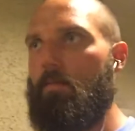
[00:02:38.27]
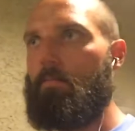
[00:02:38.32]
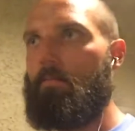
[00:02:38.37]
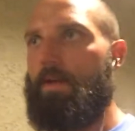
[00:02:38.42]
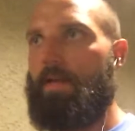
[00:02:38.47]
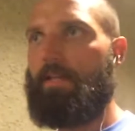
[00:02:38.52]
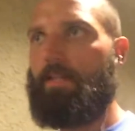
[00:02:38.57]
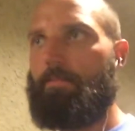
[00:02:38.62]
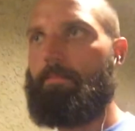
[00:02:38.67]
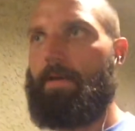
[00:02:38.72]

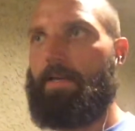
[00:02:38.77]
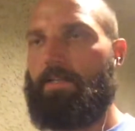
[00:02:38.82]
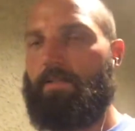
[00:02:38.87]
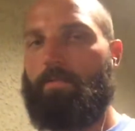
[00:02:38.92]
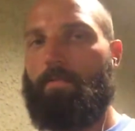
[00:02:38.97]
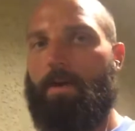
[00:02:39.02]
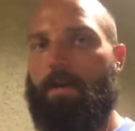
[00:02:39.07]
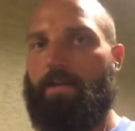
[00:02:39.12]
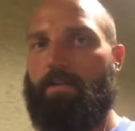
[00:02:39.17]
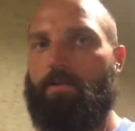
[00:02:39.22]
make the best
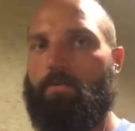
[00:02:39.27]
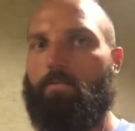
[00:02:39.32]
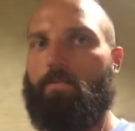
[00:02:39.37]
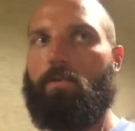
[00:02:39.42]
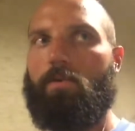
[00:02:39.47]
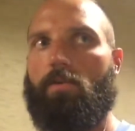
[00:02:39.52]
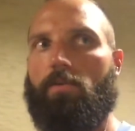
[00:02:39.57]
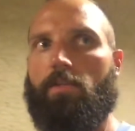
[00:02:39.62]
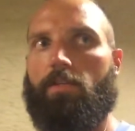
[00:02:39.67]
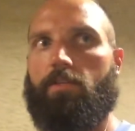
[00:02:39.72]
wine in the
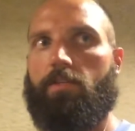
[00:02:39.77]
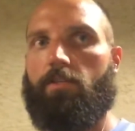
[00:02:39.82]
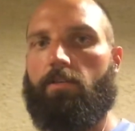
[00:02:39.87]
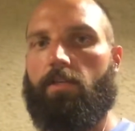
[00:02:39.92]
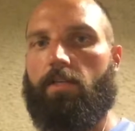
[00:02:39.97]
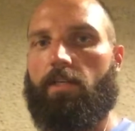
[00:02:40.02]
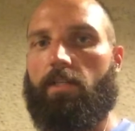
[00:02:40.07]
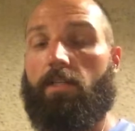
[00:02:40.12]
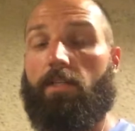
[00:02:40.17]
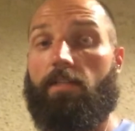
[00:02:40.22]
world,
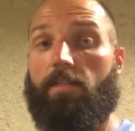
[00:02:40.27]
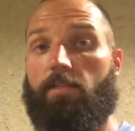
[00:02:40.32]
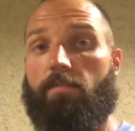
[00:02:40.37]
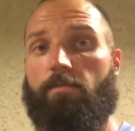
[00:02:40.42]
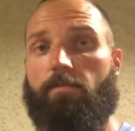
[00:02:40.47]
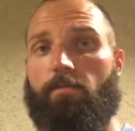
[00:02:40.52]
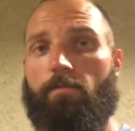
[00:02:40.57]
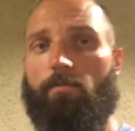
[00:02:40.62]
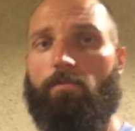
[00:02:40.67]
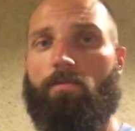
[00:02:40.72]
that this
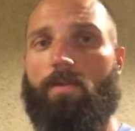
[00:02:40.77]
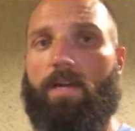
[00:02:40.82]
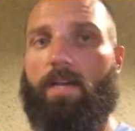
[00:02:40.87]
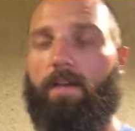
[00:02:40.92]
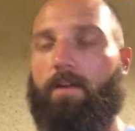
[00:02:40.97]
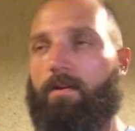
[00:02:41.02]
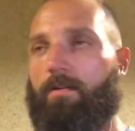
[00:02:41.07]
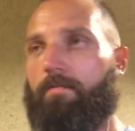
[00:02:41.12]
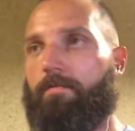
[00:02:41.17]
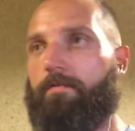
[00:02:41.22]
fruit right
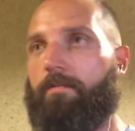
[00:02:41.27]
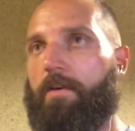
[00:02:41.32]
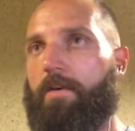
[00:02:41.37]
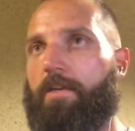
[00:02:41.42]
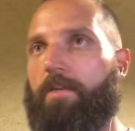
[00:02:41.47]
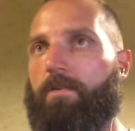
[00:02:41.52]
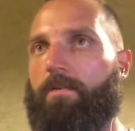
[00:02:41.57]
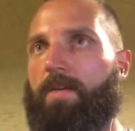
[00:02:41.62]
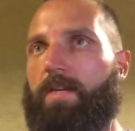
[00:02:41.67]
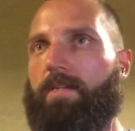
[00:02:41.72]
here in front
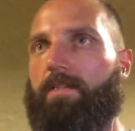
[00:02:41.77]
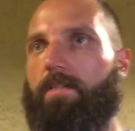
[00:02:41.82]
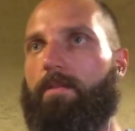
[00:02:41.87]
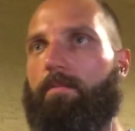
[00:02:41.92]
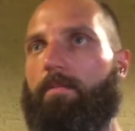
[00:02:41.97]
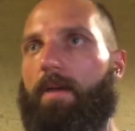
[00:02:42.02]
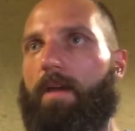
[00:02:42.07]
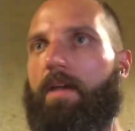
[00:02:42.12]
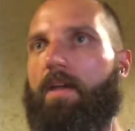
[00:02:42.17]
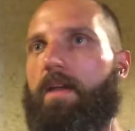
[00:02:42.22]
of you is
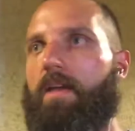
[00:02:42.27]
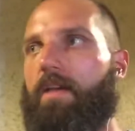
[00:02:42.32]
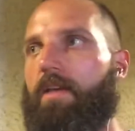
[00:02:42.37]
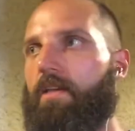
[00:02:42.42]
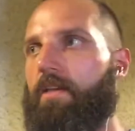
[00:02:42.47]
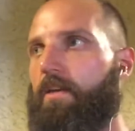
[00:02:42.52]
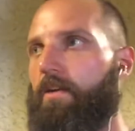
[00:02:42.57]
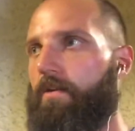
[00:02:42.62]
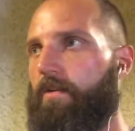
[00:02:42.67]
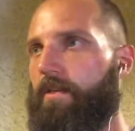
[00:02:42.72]

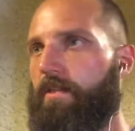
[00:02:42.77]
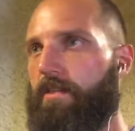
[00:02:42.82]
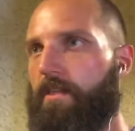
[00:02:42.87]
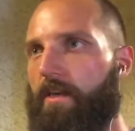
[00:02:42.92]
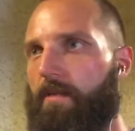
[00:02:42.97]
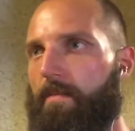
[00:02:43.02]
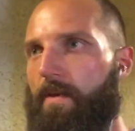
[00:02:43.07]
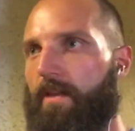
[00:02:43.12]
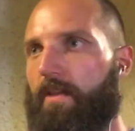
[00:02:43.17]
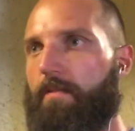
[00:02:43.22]
is going
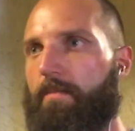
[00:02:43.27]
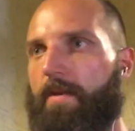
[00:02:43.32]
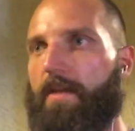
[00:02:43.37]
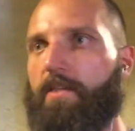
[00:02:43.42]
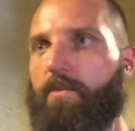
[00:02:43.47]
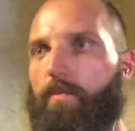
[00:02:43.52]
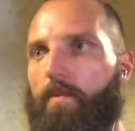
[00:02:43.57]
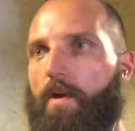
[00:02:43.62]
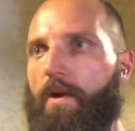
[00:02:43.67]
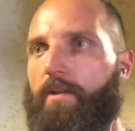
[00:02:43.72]
to make the
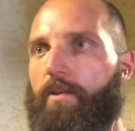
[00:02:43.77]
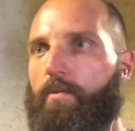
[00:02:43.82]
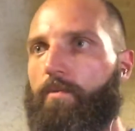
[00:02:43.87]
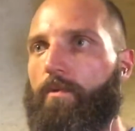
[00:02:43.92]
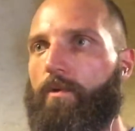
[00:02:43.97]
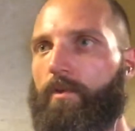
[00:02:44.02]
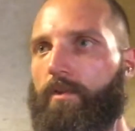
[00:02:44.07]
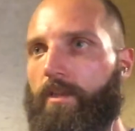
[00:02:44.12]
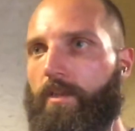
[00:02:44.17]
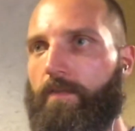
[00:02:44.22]
best wine in the
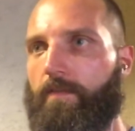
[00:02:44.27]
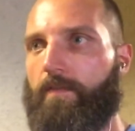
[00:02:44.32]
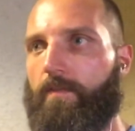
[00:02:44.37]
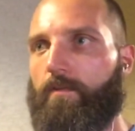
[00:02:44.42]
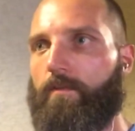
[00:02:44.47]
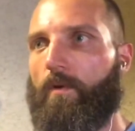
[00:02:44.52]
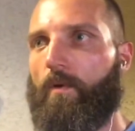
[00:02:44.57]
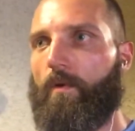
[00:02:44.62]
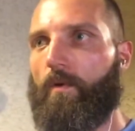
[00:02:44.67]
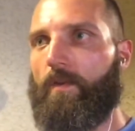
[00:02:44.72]
world. If
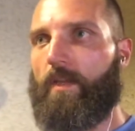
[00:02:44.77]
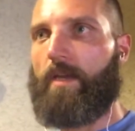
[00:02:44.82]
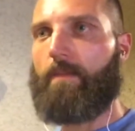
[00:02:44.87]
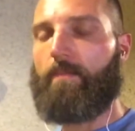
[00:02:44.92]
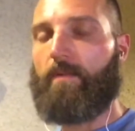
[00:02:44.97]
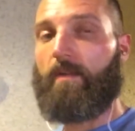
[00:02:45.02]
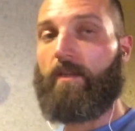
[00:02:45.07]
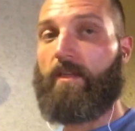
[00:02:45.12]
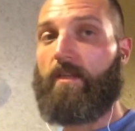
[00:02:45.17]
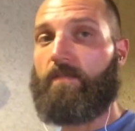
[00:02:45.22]
you hold that
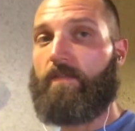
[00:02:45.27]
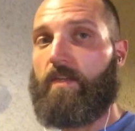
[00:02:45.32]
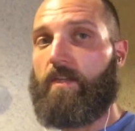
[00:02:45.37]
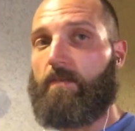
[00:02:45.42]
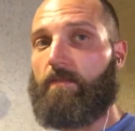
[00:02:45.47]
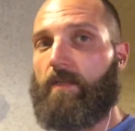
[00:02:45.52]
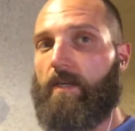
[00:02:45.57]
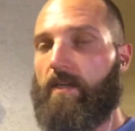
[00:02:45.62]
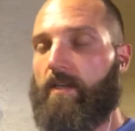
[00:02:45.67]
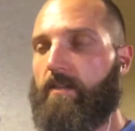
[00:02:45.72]
belief
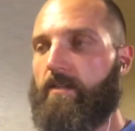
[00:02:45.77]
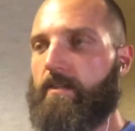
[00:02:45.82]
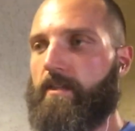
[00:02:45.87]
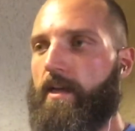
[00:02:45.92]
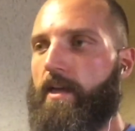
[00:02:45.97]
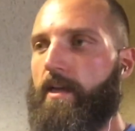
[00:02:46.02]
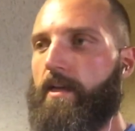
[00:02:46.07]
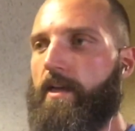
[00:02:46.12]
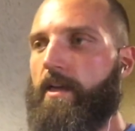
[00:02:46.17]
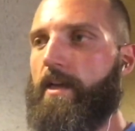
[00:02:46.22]
deep down
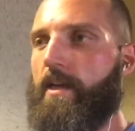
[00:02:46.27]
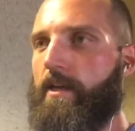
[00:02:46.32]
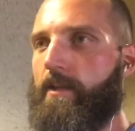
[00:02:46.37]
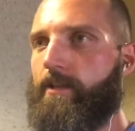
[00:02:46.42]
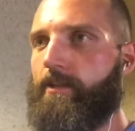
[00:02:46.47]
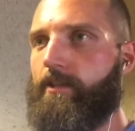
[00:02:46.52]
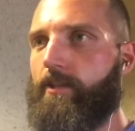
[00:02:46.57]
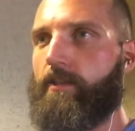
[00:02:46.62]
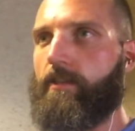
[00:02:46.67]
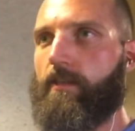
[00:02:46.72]
inside,
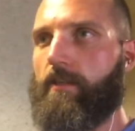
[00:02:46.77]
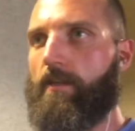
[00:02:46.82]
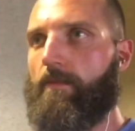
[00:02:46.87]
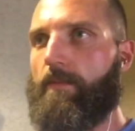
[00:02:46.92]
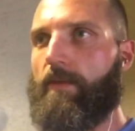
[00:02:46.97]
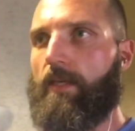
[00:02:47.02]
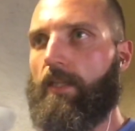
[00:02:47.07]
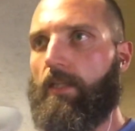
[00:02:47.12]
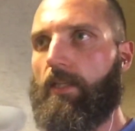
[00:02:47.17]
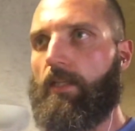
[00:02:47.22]
there's just going to
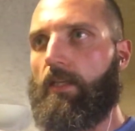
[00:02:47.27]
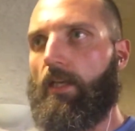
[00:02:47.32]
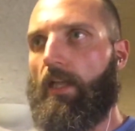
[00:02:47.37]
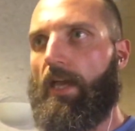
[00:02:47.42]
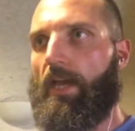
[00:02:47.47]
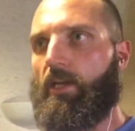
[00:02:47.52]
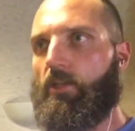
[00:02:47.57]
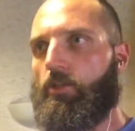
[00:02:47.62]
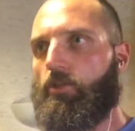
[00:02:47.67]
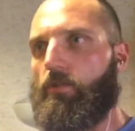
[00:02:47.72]
be a little
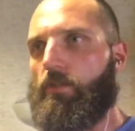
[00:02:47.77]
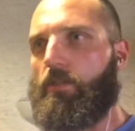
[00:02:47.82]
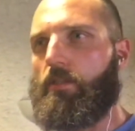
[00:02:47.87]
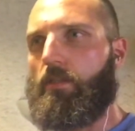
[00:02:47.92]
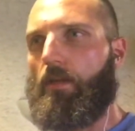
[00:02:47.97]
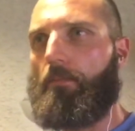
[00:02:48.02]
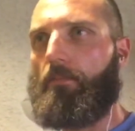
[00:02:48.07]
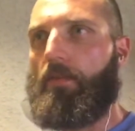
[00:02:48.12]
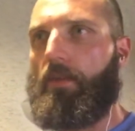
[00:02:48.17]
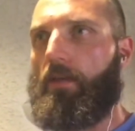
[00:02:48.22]
extra
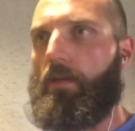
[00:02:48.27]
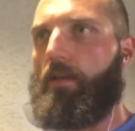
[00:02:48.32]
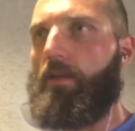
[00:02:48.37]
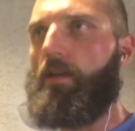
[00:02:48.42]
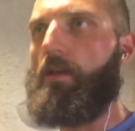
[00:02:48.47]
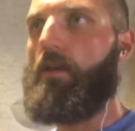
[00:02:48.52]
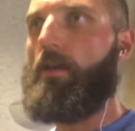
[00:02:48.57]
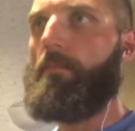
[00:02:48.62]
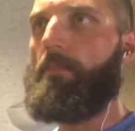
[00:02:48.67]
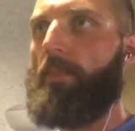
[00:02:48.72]
something.
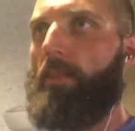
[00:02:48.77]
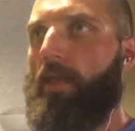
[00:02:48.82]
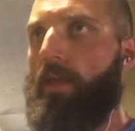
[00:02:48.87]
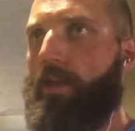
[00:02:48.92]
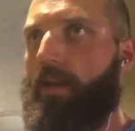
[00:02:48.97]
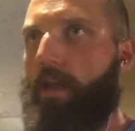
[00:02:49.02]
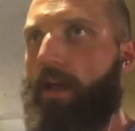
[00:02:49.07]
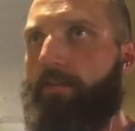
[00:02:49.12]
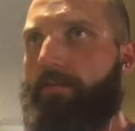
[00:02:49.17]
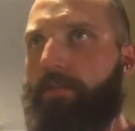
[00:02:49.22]

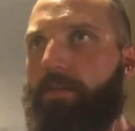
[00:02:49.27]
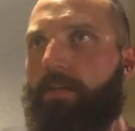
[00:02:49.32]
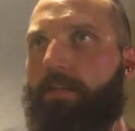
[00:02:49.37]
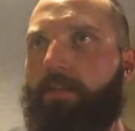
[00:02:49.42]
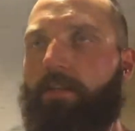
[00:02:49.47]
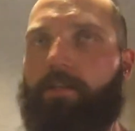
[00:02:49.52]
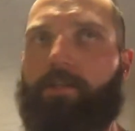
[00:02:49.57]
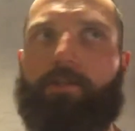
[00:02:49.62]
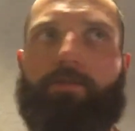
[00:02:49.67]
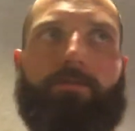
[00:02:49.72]
And everything
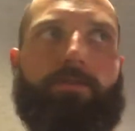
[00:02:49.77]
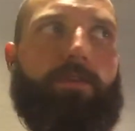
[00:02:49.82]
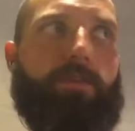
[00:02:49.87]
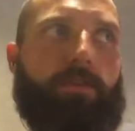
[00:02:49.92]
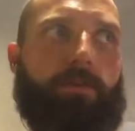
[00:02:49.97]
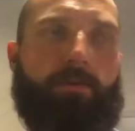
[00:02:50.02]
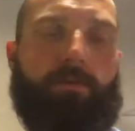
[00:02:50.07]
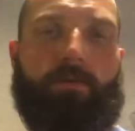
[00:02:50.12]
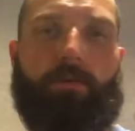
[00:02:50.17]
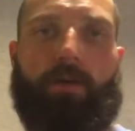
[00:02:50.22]
that you
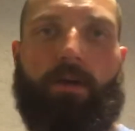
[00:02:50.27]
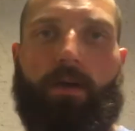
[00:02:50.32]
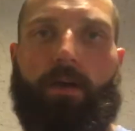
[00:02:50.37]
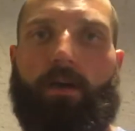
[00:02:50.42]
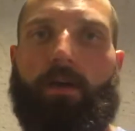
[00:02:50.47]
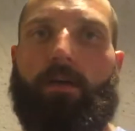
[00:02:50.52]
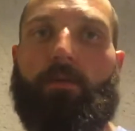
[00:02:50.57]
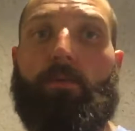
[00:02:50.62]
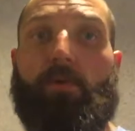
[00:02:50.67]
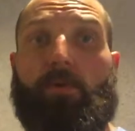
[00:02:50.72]
do
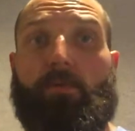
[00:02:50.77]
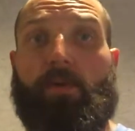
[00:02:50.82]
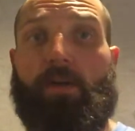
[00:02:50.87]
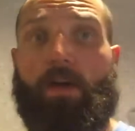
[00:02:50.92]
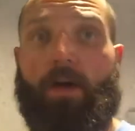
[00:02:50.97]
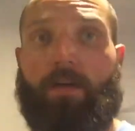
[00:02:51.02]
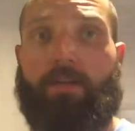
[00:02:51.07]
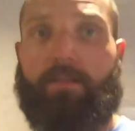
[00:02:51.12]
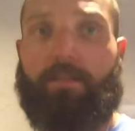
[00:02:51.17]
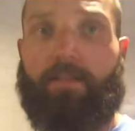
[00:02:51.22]
with
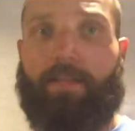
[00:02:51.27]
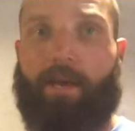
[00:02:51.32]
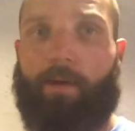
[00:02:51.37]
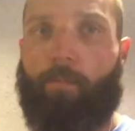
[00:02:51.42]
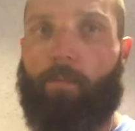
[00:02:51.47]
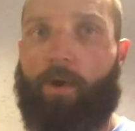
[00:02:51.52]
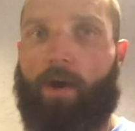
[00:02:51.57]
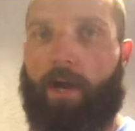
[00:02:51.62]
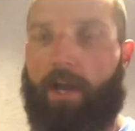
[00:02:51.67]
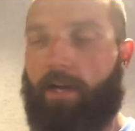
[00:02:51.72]
regards to that
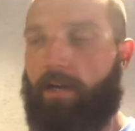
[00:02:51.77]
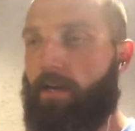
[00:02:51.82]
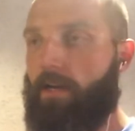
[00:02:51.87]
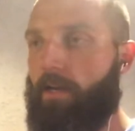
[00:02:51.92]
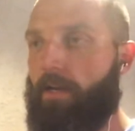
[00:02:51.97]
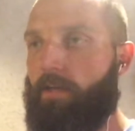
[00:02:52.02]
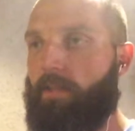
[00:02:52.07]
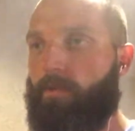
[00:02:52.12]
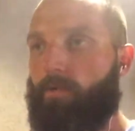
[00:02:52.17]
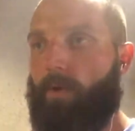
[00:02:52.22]
wine,
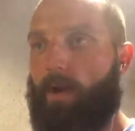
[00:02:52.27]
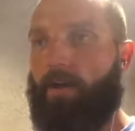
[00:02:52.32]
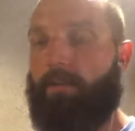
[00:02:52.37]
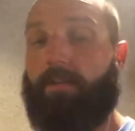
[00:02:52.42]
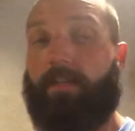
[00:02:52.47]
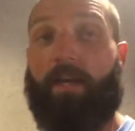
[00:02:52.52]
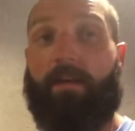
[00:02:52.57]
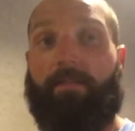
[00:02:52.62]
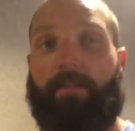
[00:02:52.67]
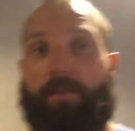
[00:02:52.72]
throughout
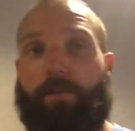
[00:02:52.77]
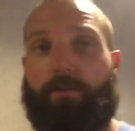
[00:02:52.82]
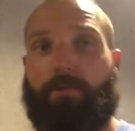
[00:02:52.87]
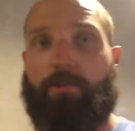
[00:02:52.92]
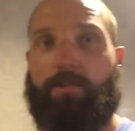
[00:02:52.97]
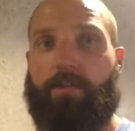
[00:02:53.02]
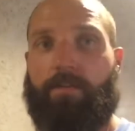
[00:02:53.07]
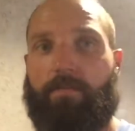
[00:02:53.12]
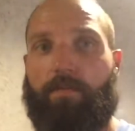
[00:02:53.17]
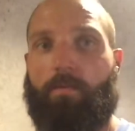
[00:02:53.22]
the
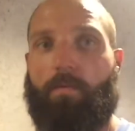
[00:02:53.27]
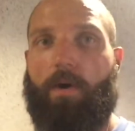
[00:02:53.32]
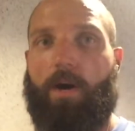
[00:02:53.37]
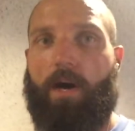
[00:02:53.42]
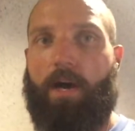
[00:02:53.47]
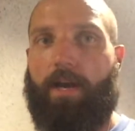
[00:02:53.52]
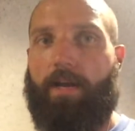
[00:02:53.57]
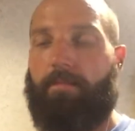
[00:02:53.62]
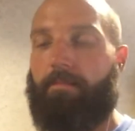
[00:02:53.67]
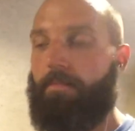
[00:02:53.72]
evolution of the
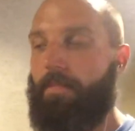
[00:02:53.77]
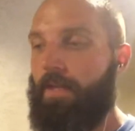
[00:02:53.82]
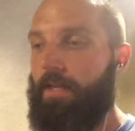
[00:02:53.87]
wine,